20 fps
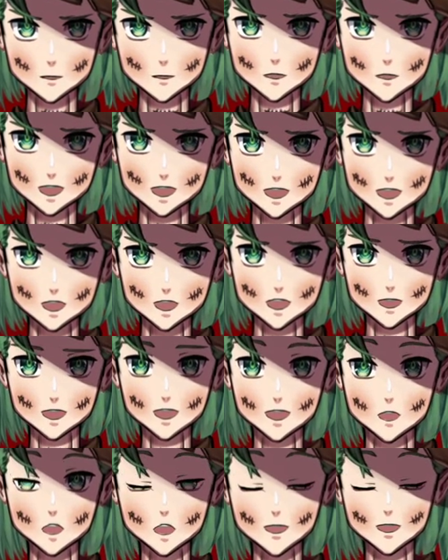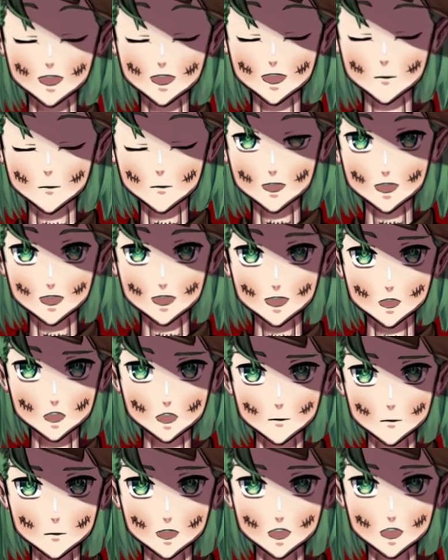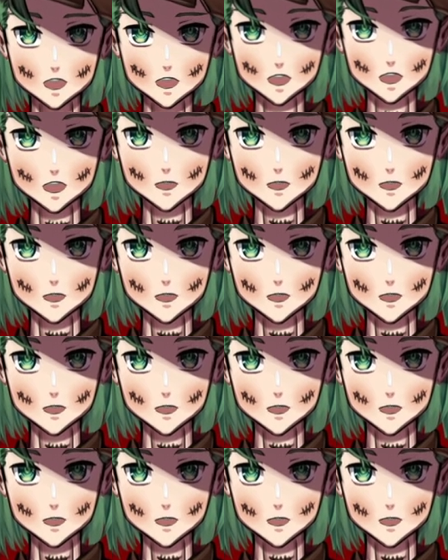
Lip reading: Resident Evils. They weren't remakes.